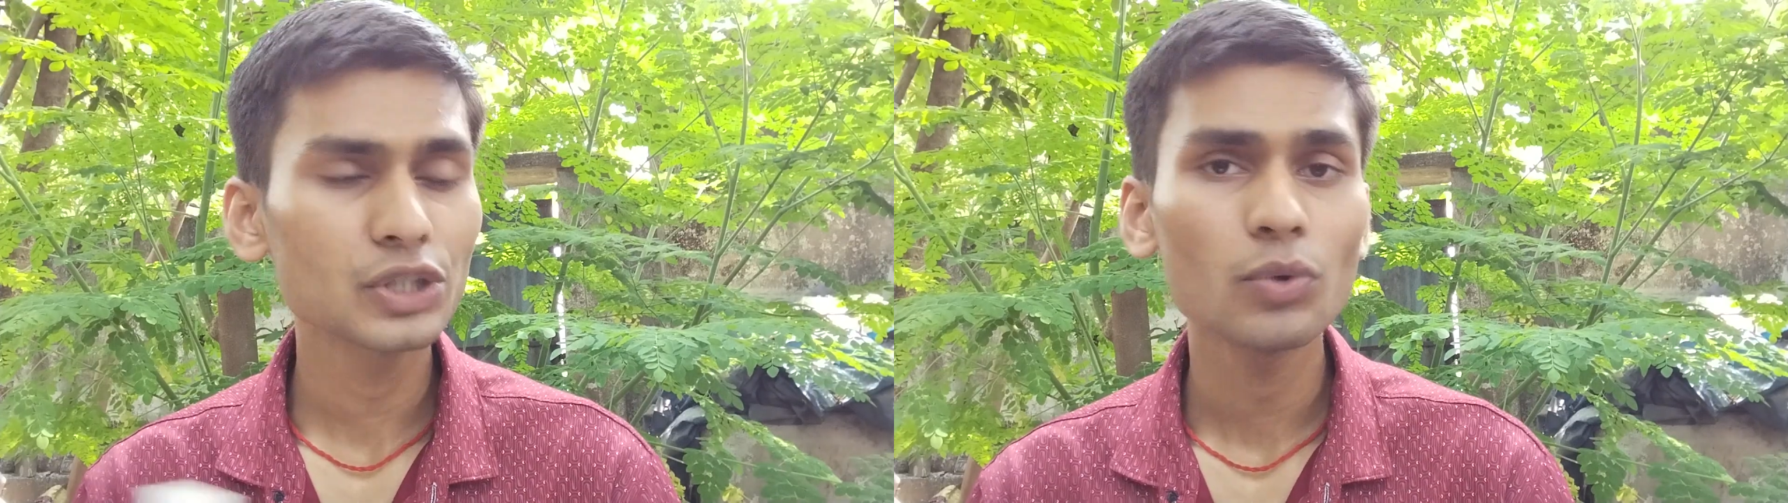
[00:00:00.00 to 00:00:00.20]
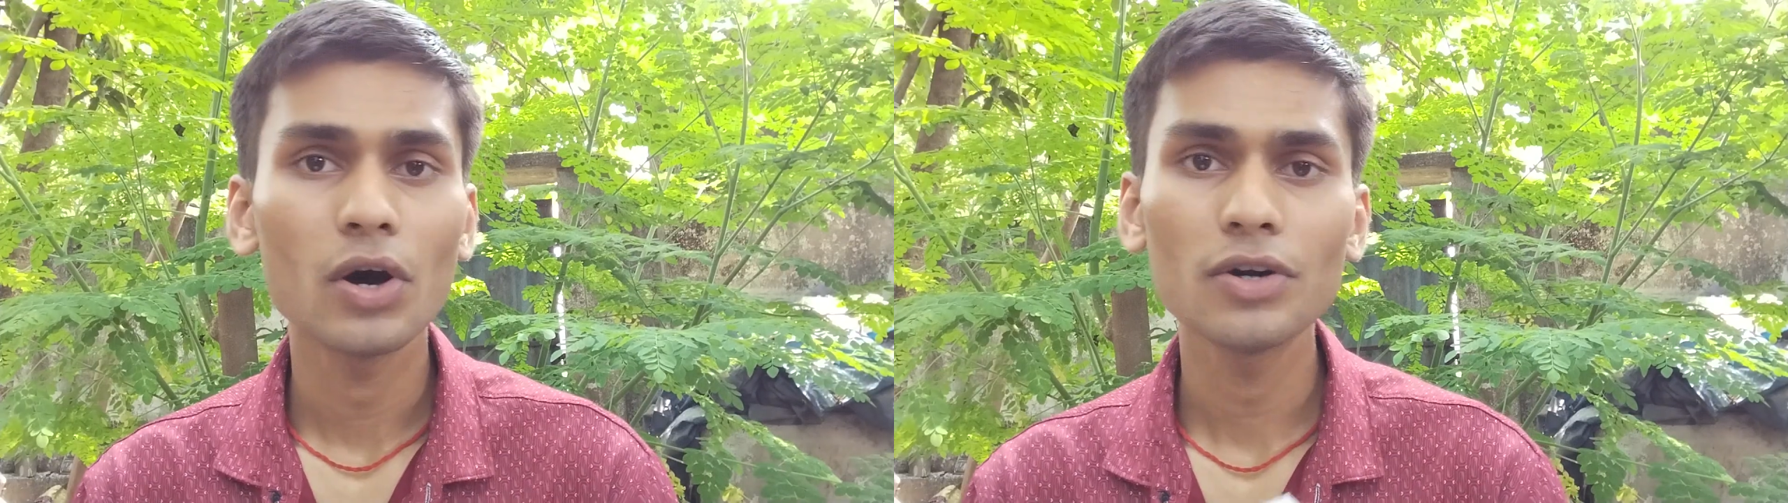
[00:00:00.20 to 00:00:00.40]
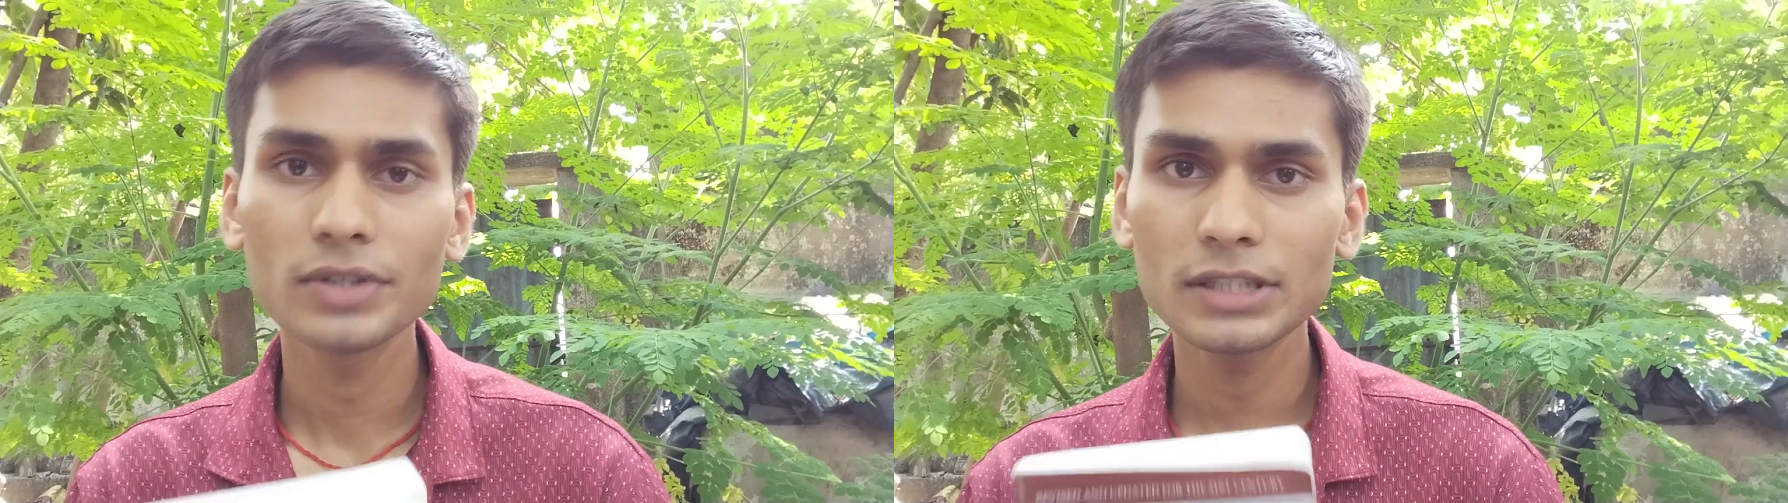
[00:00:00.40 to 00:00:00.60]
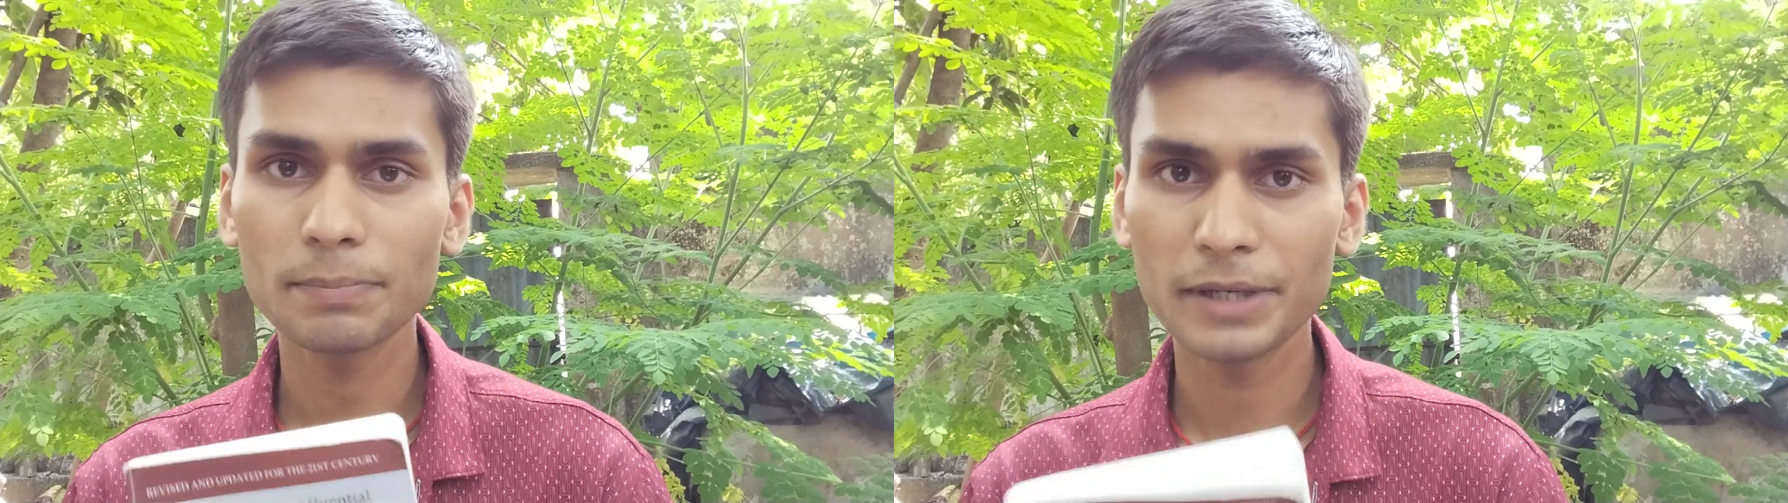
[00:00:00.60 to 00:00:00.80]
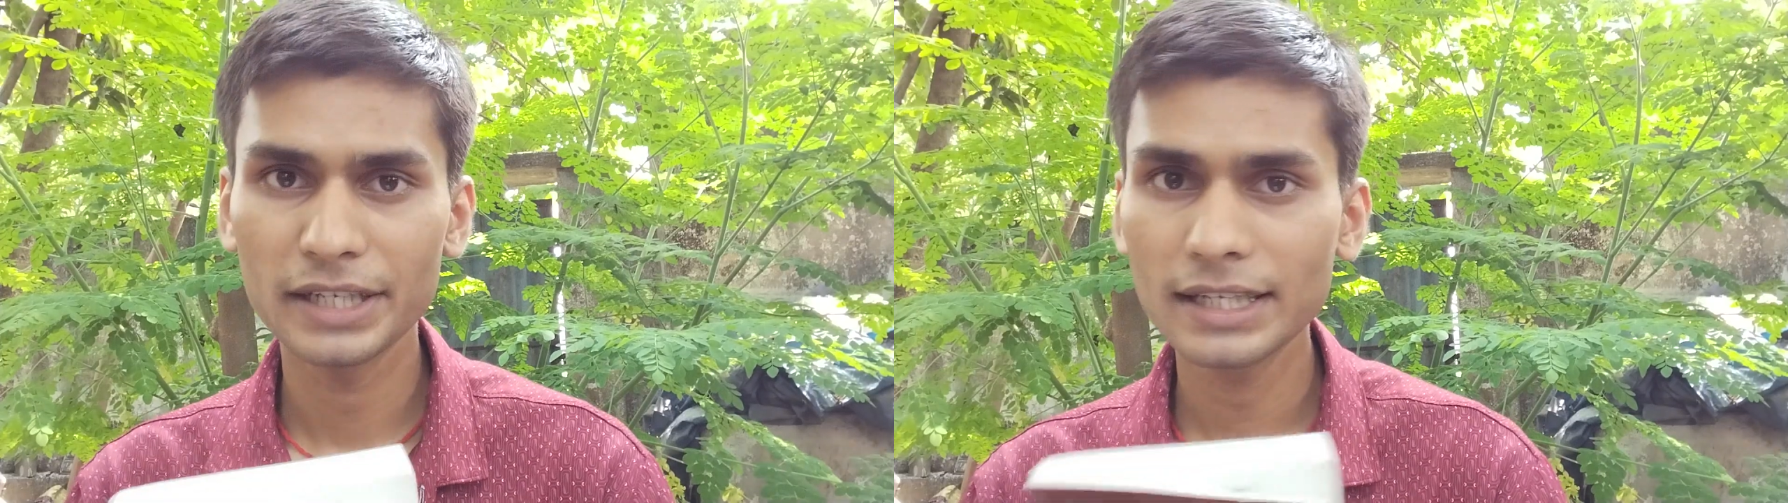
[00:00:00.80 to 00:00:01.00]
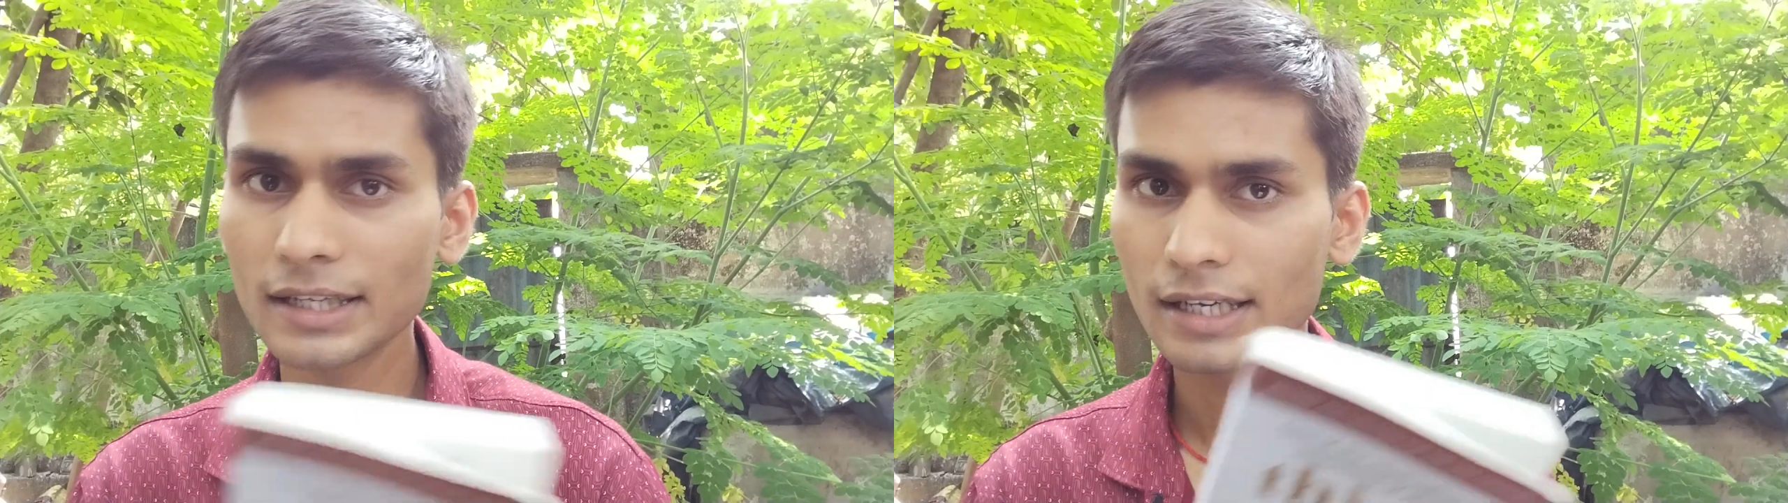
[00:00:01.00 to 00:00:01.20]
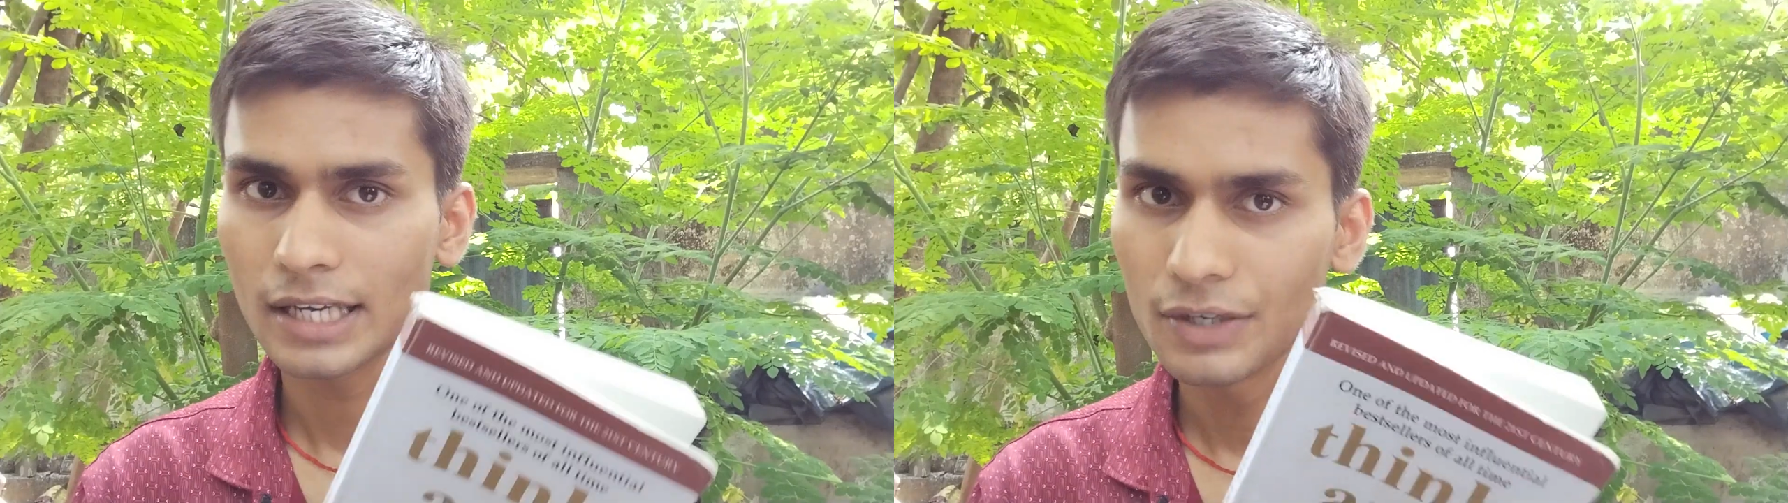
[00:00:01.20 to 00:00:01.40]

think you heard this meaning,